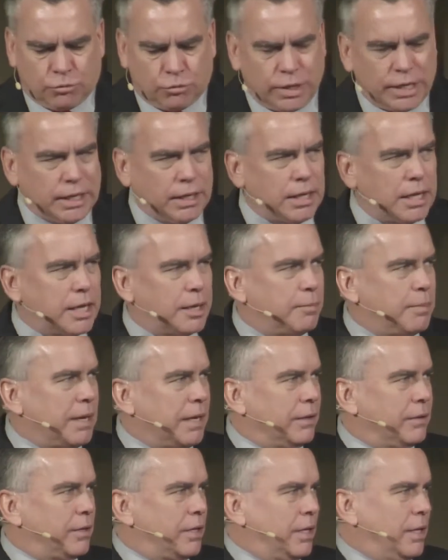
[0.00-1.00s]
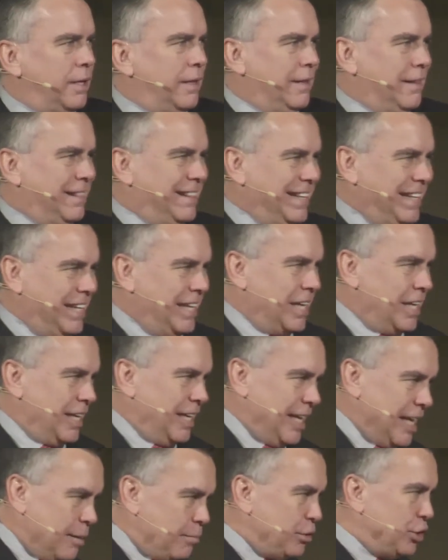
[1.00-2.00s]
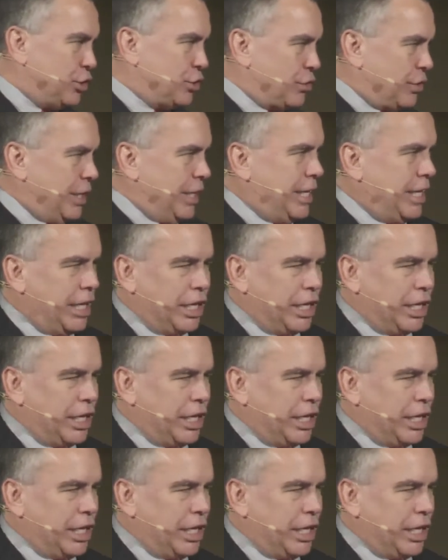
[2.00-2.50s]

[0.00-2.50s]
read a lot about the imagery